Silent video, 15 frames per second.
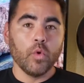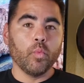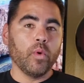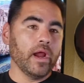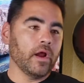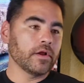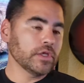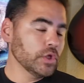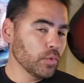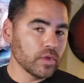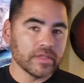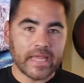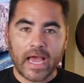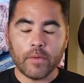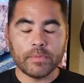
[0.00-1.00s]
where you will
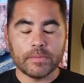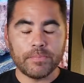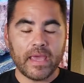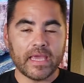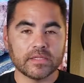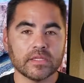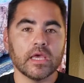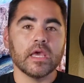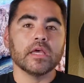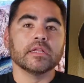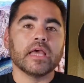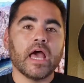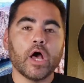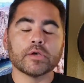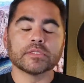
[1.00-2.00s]
now be paying
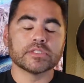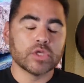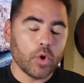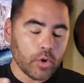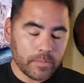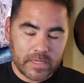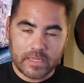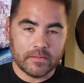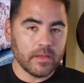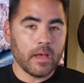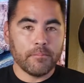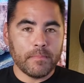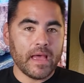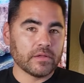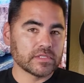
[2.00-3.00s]
exorbitant
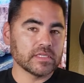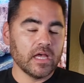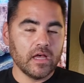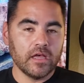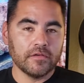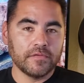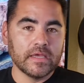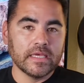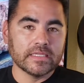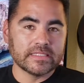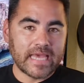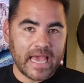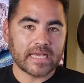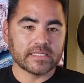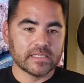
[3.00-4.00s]
amounts of
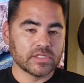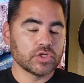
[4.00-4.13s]
taxes.